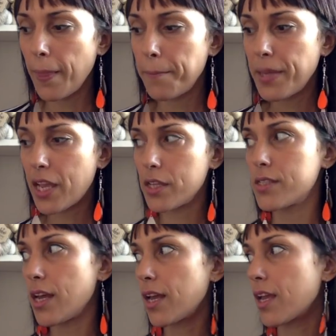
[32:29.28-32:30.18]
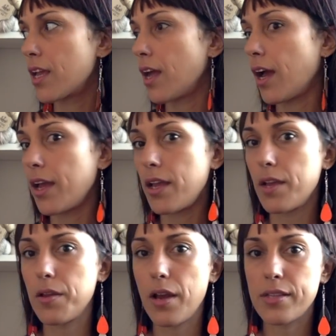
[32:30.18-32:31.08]
because
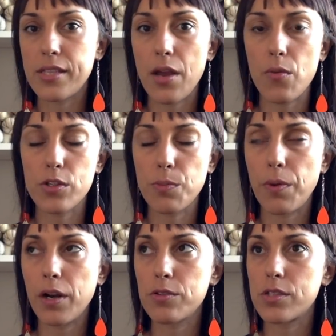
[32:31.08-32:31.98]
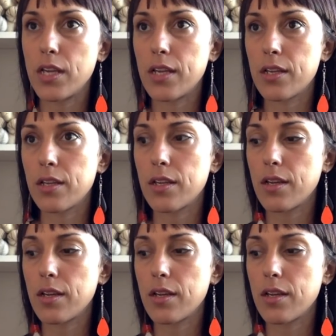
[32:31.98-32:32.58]
as I was browsing